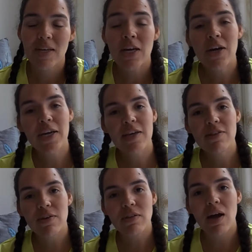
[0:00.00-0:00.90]
Okay,
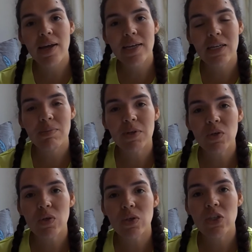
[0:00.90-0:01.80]
so Tiger Leaping
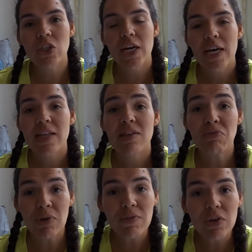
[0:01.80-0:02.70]
Gorge, it's a
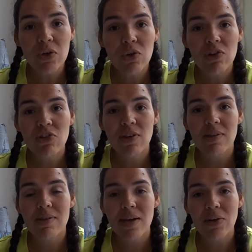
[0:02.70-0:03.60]
river gorge in
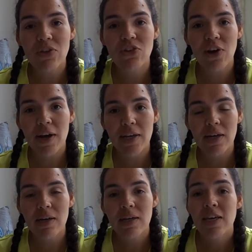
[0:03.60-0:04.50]
South
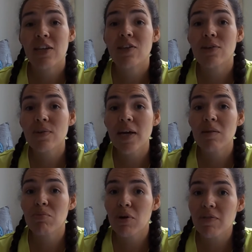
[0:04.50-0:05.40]
China in Yunnan
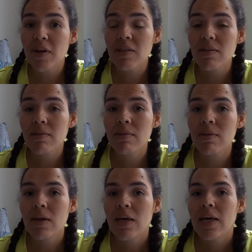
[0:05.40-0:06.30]
province.
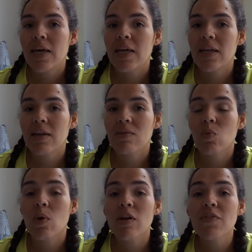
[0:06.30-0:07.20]
It is
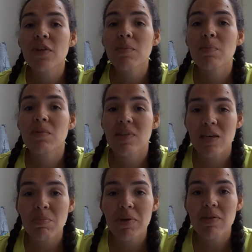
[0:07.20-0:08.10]
one of the
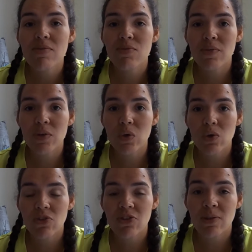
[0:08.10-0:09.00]
deepest river
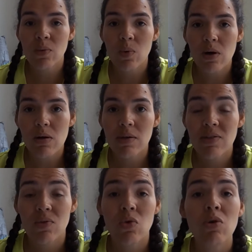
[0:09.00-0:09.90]
gorges in the world.
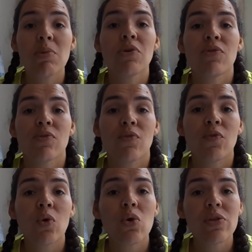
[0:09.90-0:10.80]
It's almost
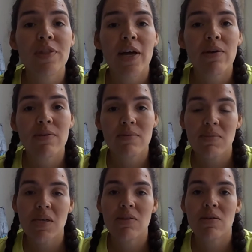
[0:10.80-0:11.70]
4,000
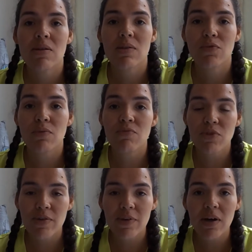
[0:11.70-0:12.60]
meters from
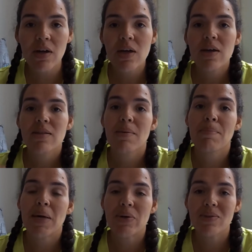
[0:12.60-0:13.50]
river to
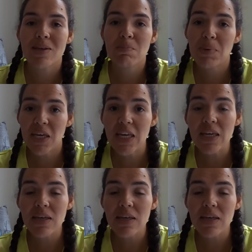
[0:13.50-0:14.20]
mountain peak.